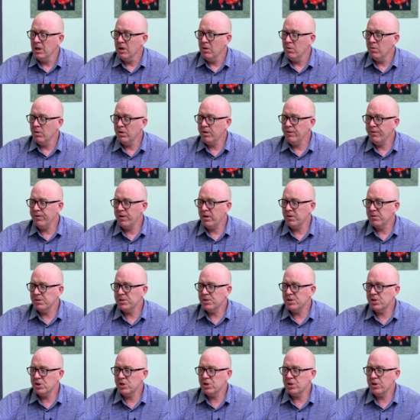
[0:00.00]
What if I was
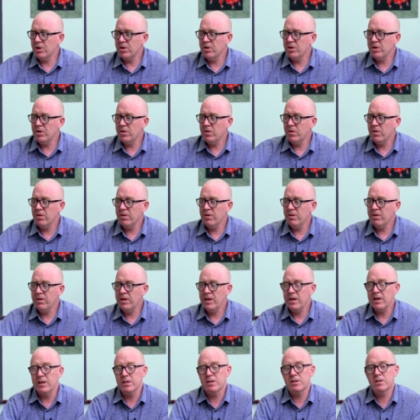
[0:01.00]
to show you
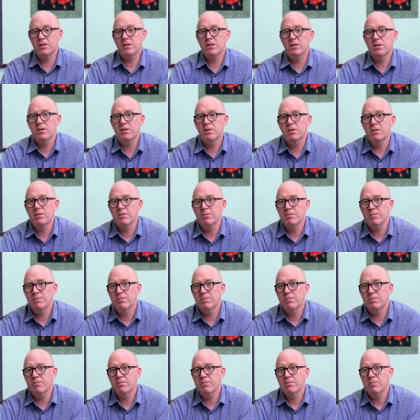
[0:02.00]
this?
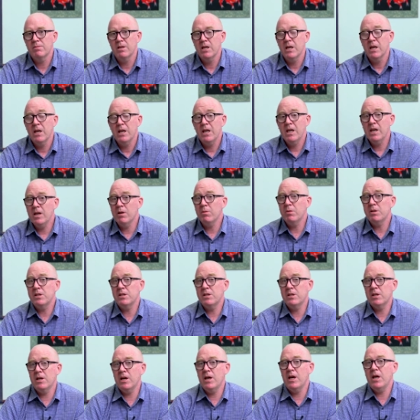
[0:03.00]
Here we
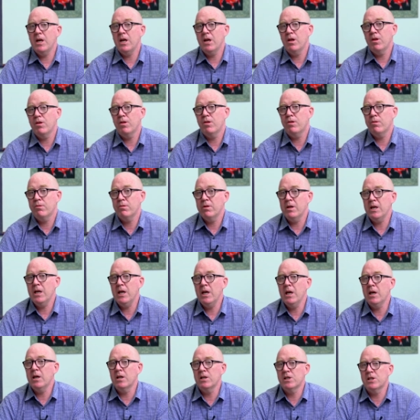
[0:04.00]
see three
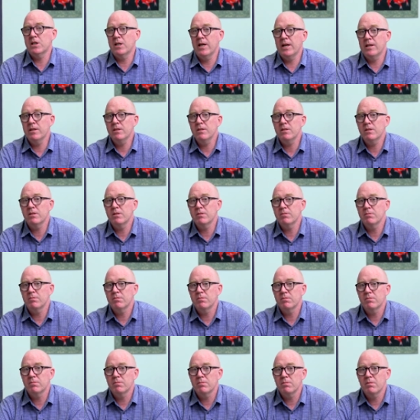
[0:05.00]
English letters,
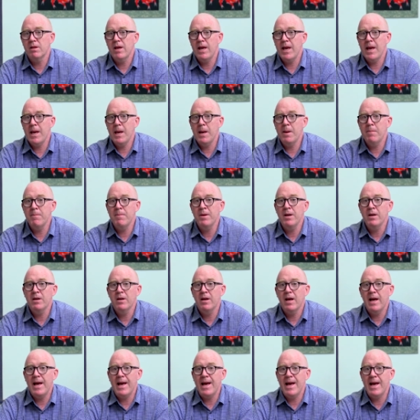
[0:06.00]
M,
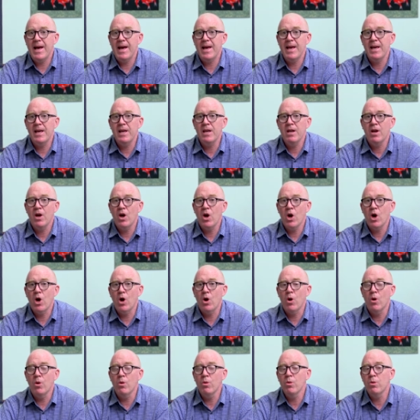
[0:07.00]
A,
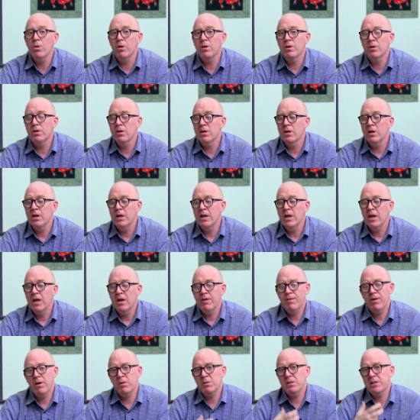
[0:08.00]
O.
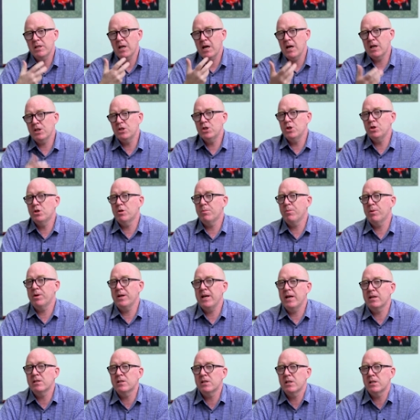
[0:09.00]
If I was to ask you to
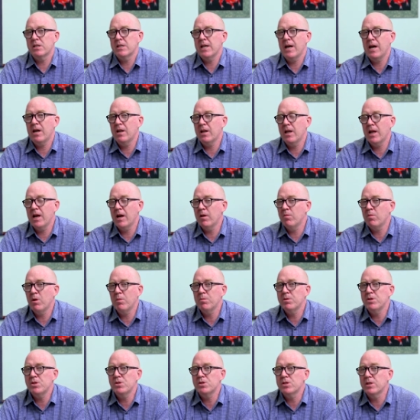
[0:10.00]
pronounce this out loud, what
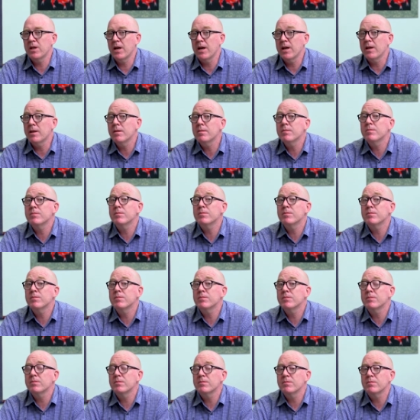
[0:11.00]
would you say?
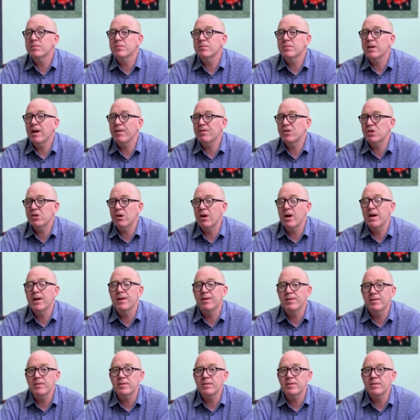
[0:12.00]
Have a try.